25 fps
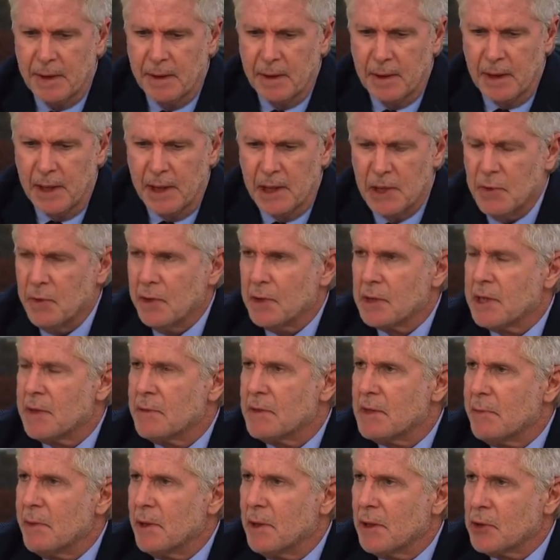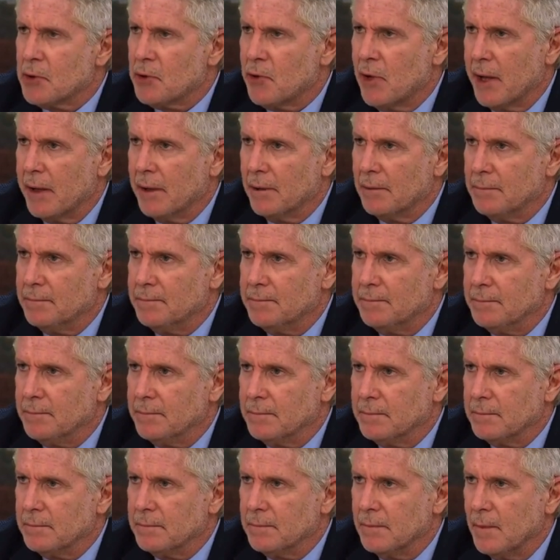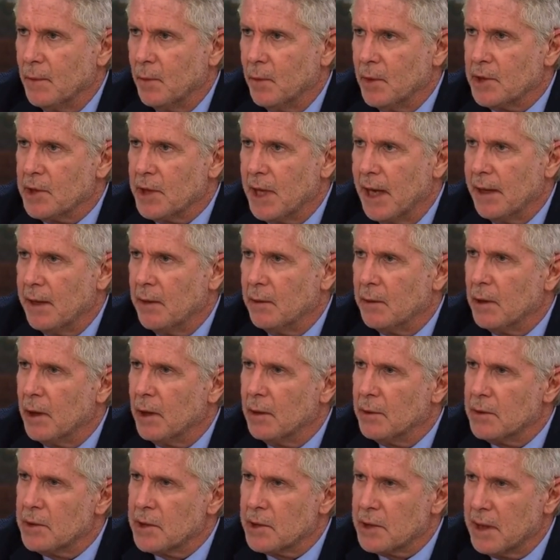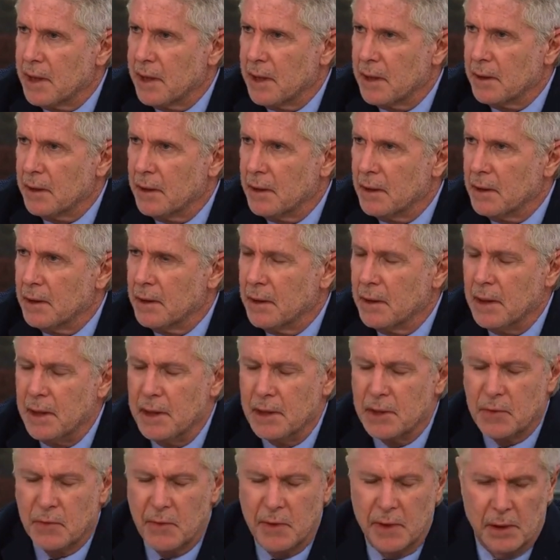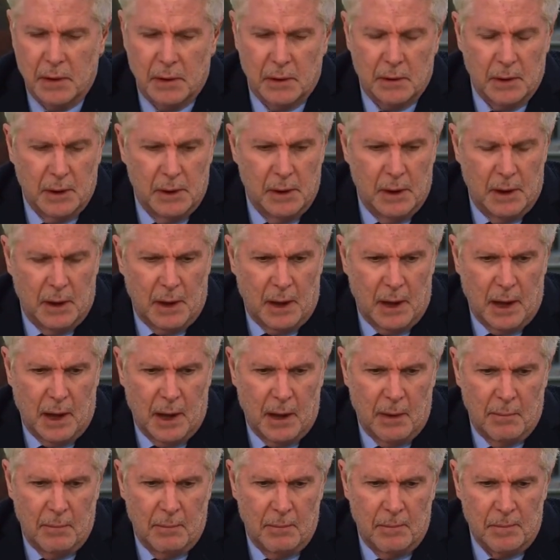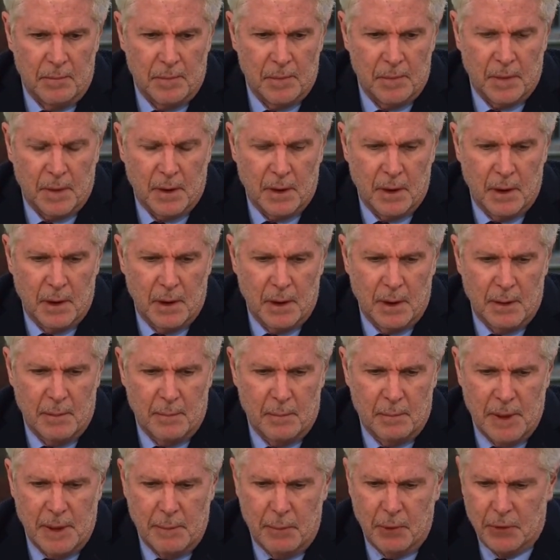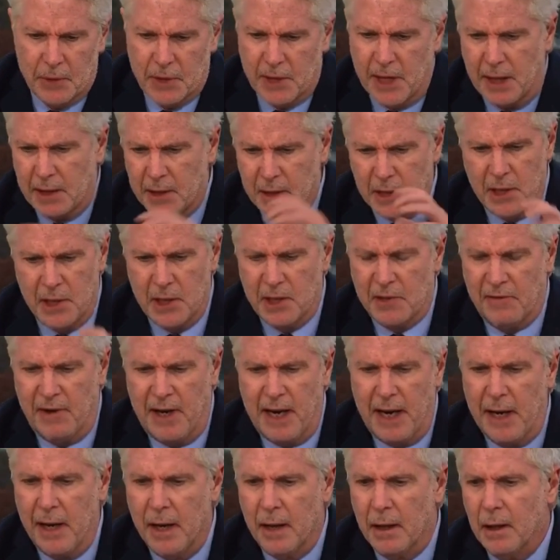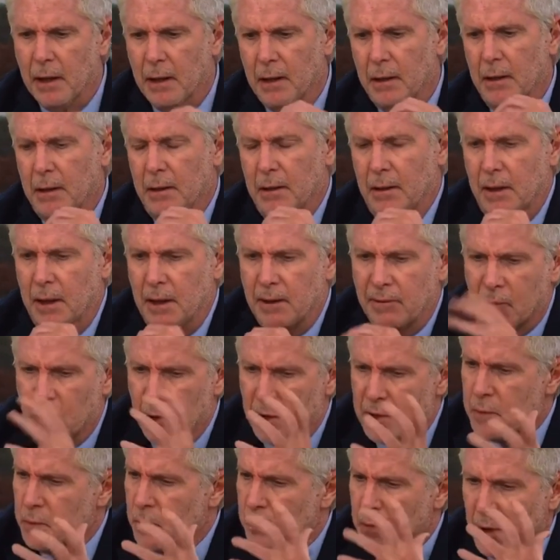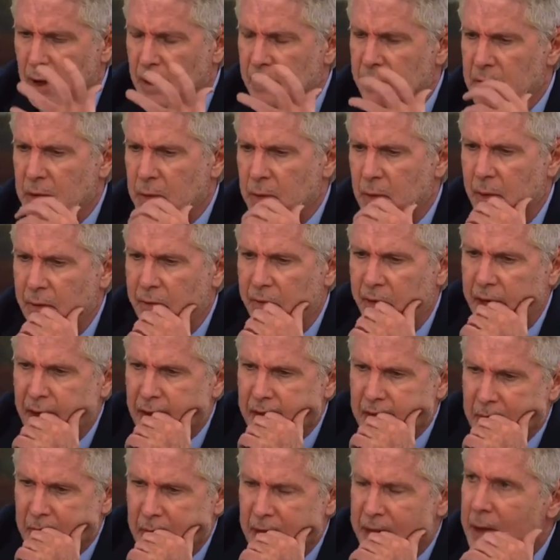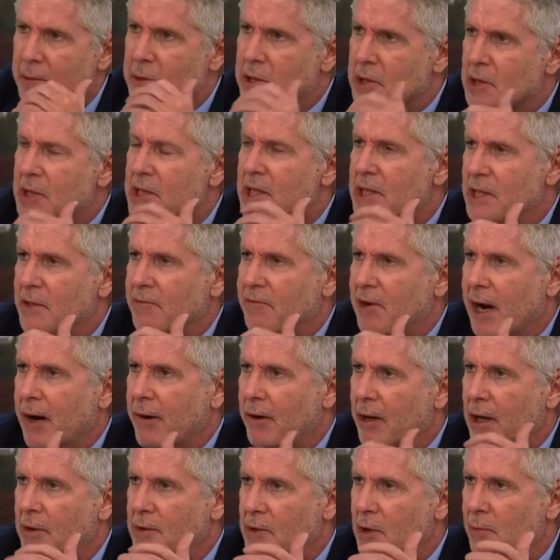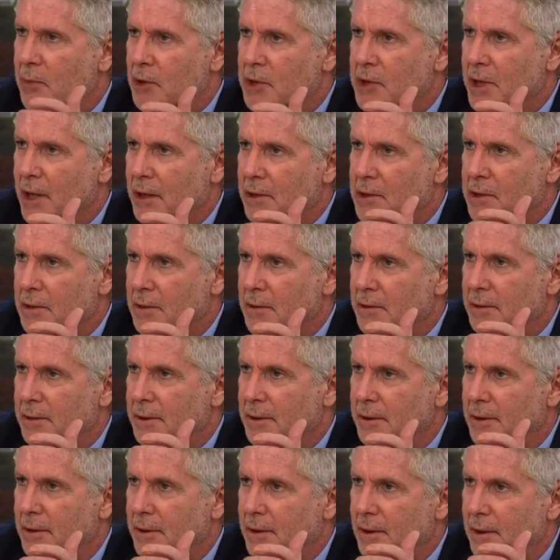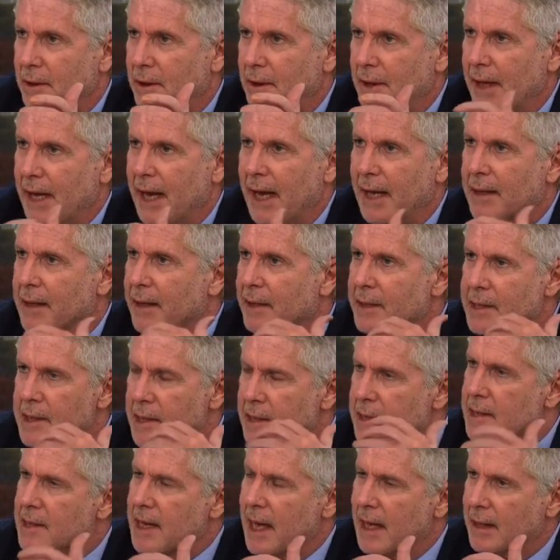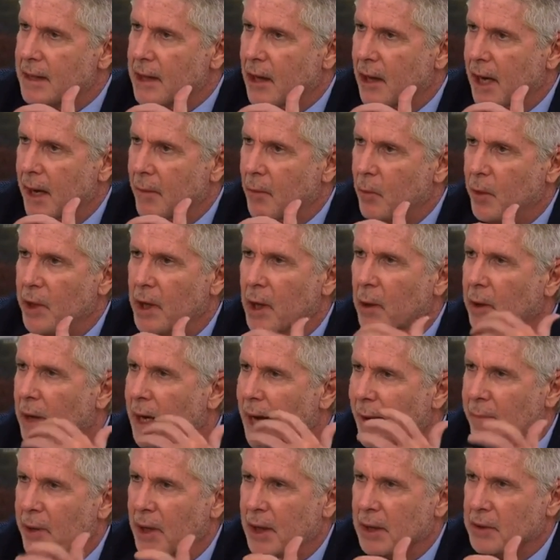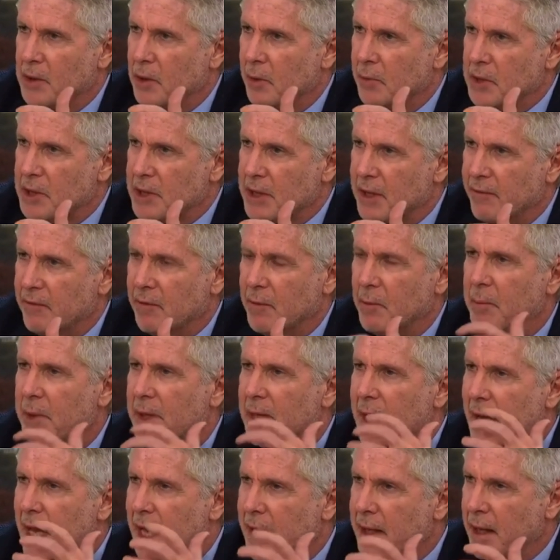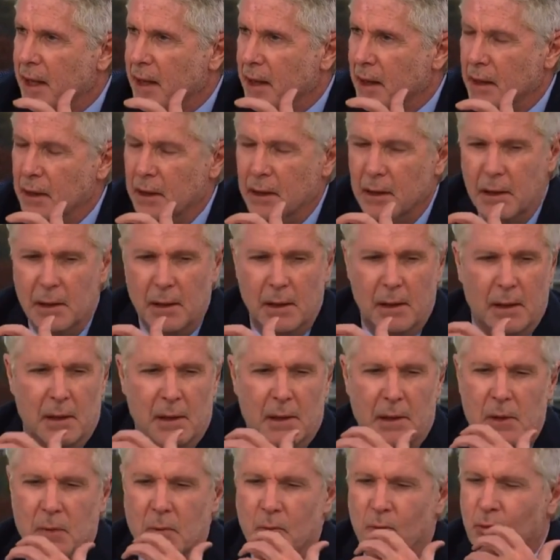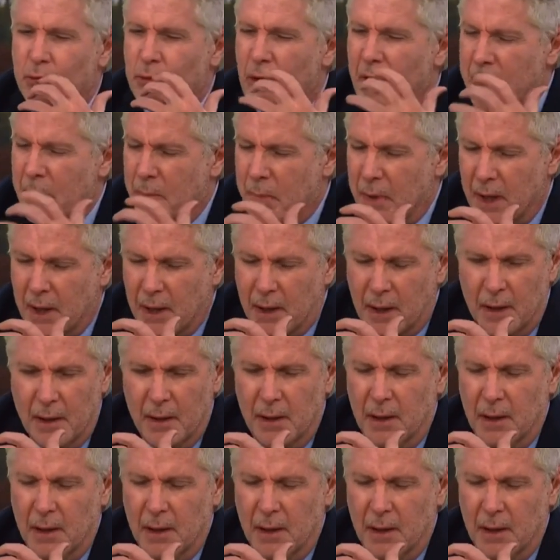Israel seems to be on trial, which I don't understand. That Israel, people are saying ceasefire. And of course, none of us want violence, but there was a ceasefire on October 6th. And since that time, we know what happened on October 7th, beheading, raping,